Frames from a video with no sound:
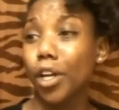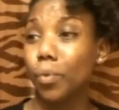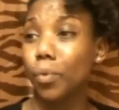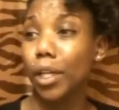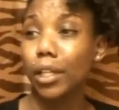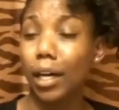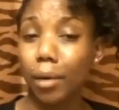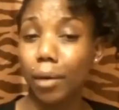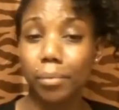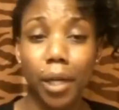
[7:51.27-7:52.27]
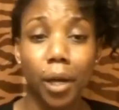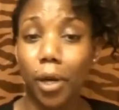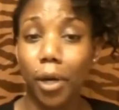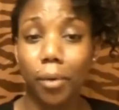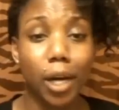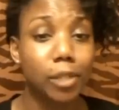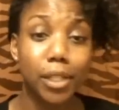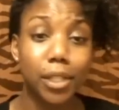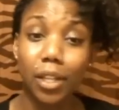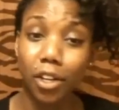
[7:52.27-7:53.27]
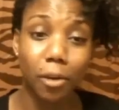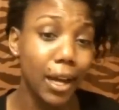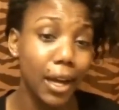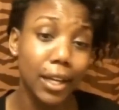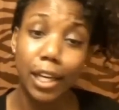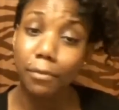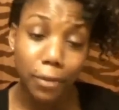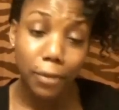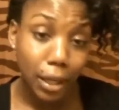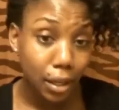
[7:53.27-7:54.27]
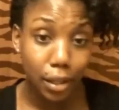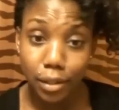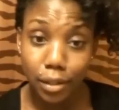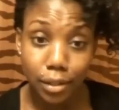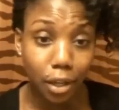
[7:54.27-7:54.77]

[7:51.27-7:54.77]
worked with um Rick Ross. Bitch, don't nobody give a fuck.